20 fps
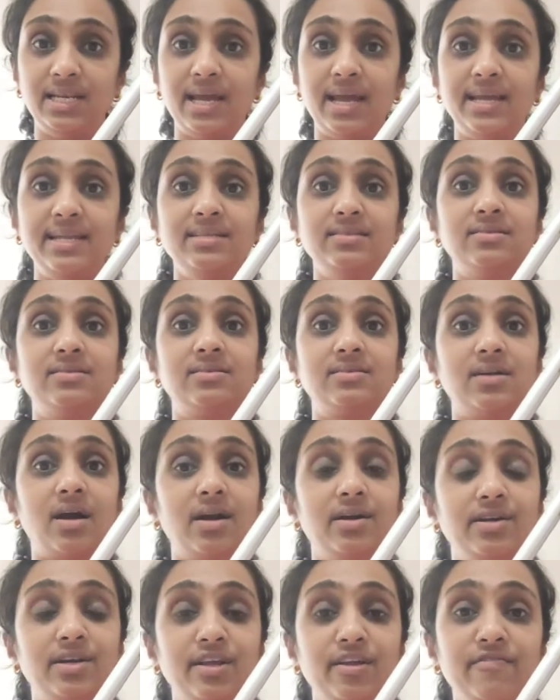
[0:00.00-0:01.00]
line
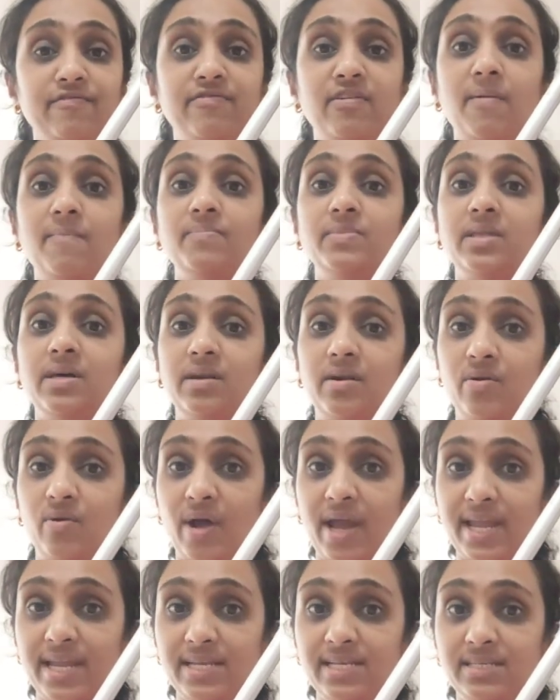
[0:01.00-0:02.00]
starting from the
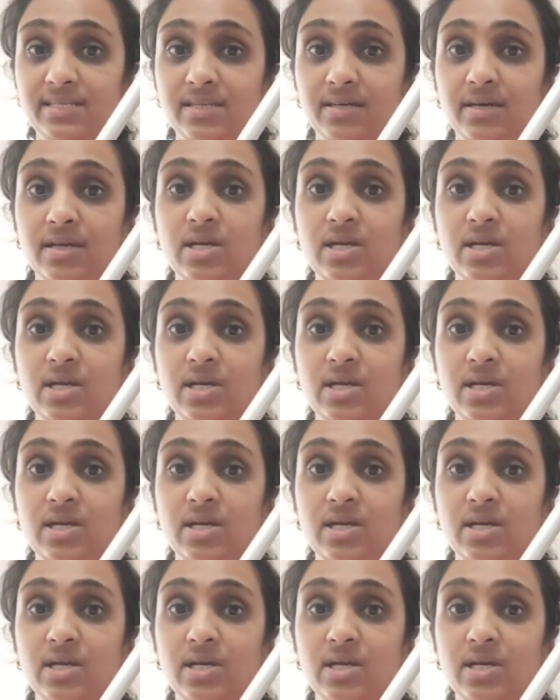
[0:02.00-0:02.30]
right